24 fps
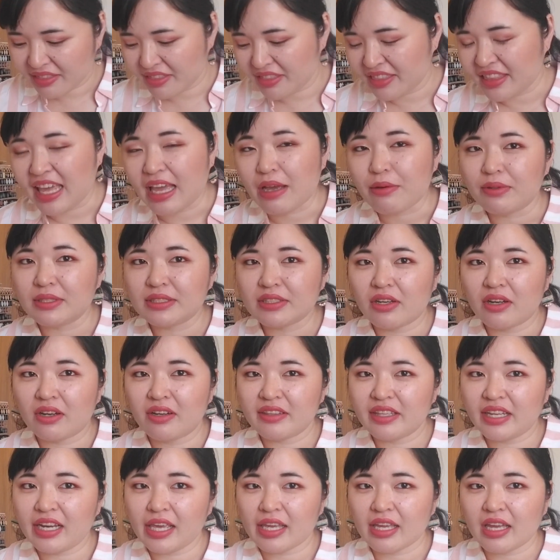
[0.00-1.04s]
That was all
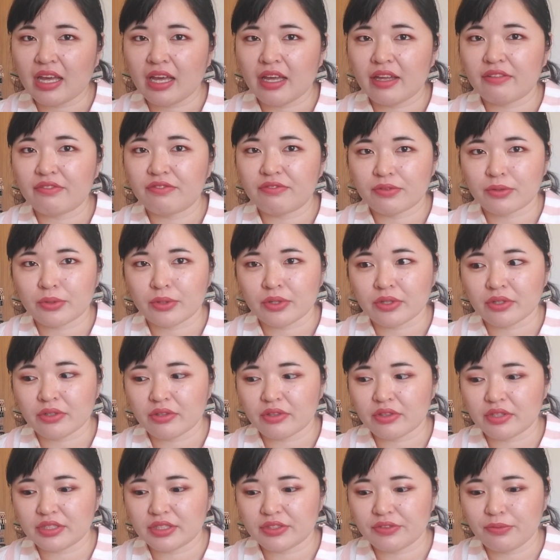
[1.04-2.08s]
that I got for
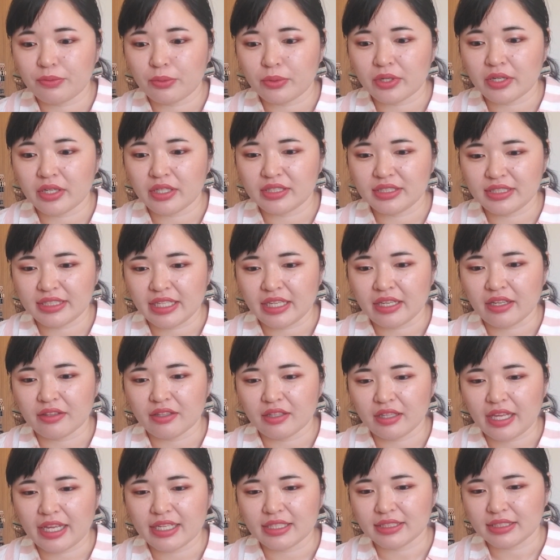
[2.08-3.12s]
the Sephora sale, the
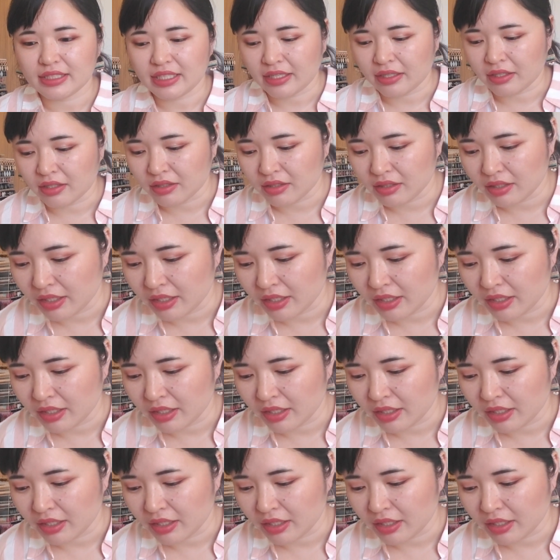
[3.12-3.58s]
last sale